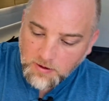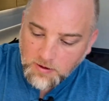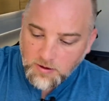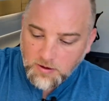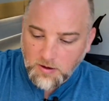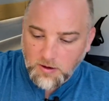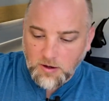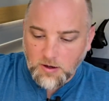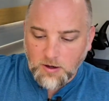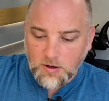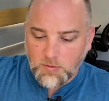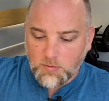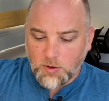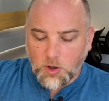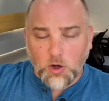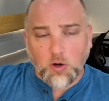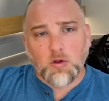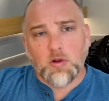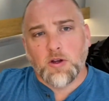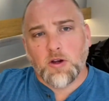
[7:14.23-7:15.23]

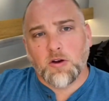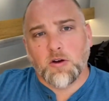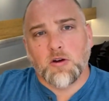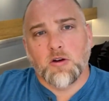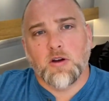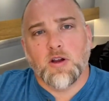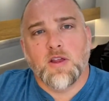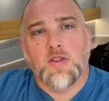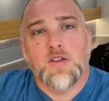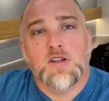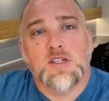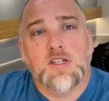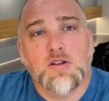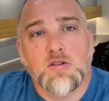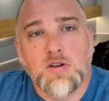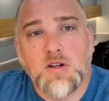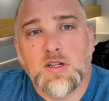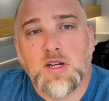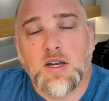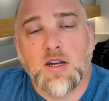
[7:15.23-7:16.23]
Earlier in the
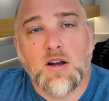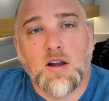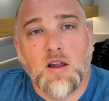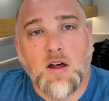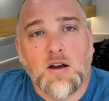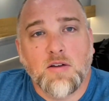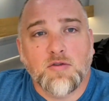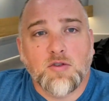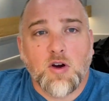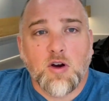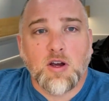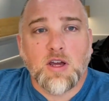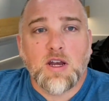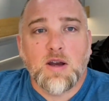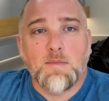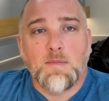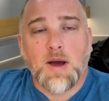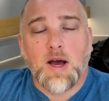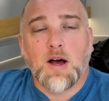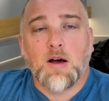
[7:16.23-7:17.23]
series, I did a lot of talking
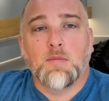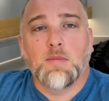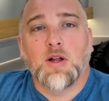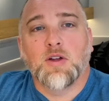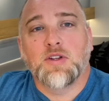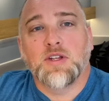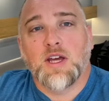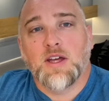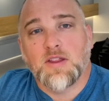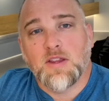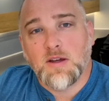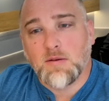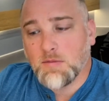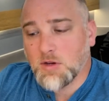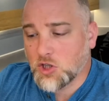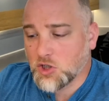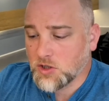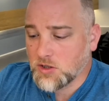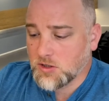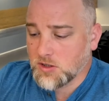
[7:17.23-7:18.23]
about multi-ethnic
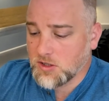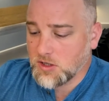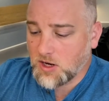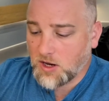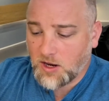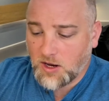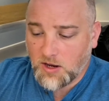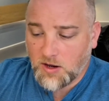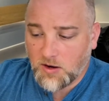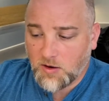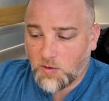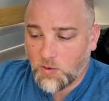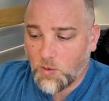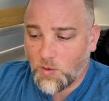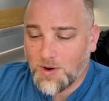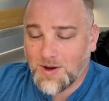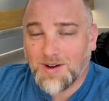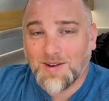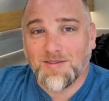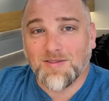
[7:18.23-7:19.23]
missions, and
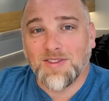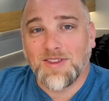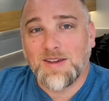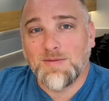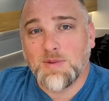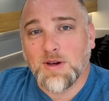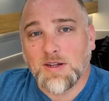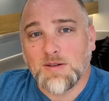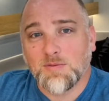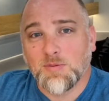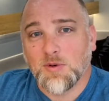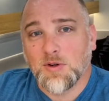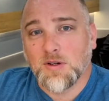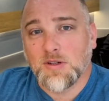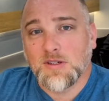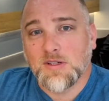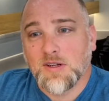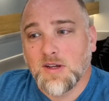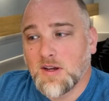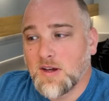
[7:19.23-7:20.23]
one of the best
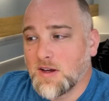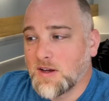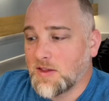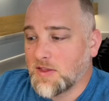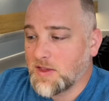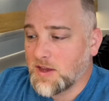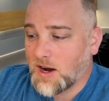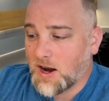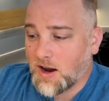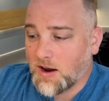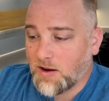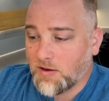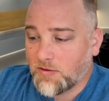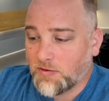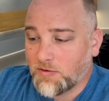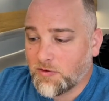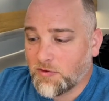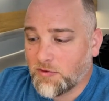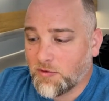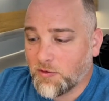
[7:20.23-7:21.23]
books that
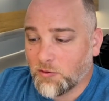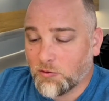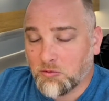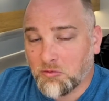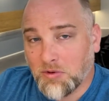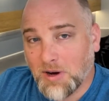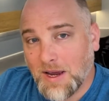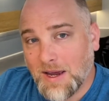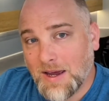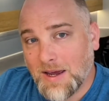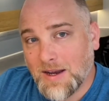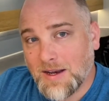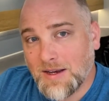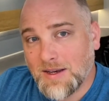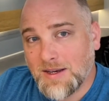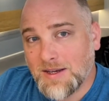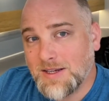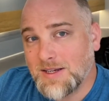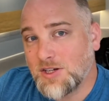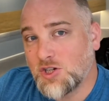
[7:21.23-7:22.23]
I've
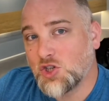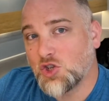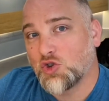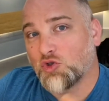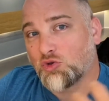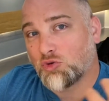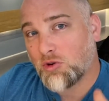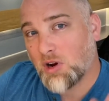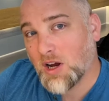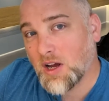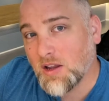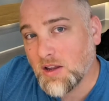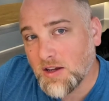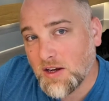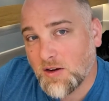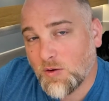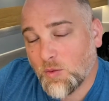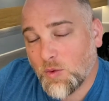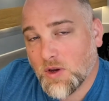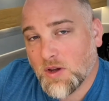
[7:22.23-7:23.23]
read
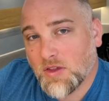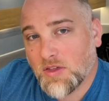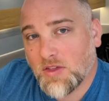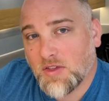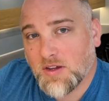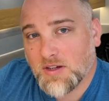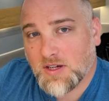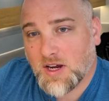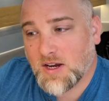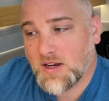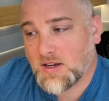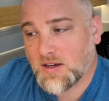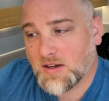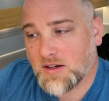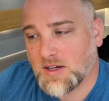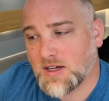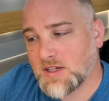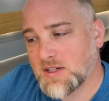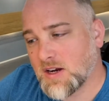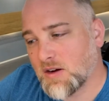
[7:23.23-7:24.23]
struggling with this
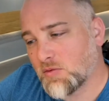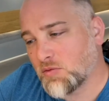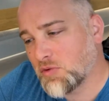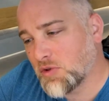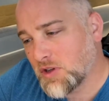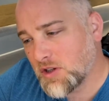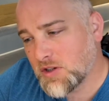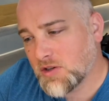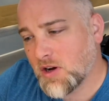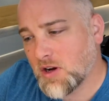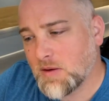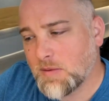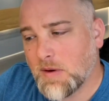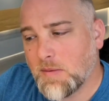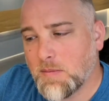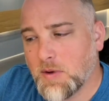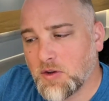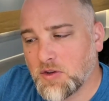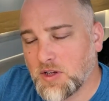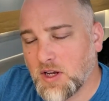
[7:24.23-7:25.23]
idea, he's not really talking
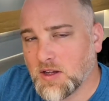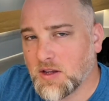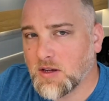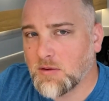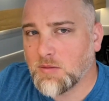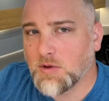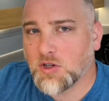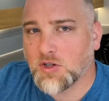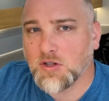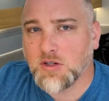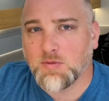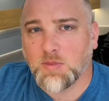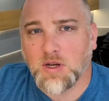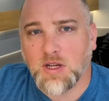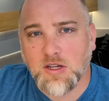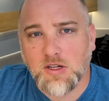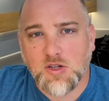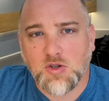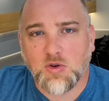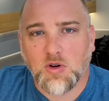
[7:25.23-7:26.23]
about multi-ethnic missions, but
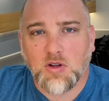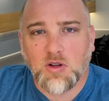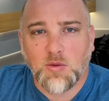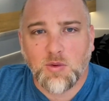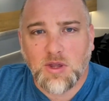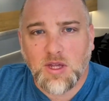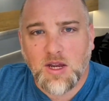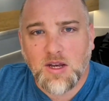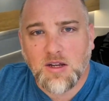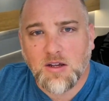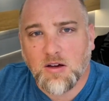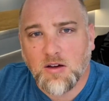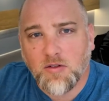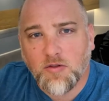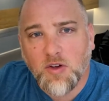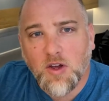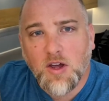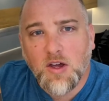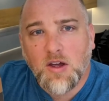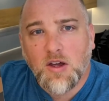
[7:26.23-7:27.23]
he is struggling with the idea
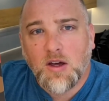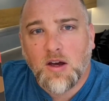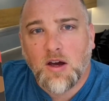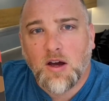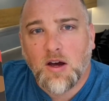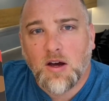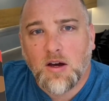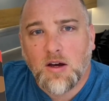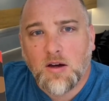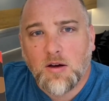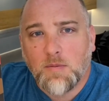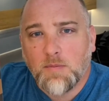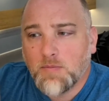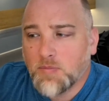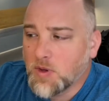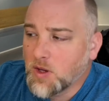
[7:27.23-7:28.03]
of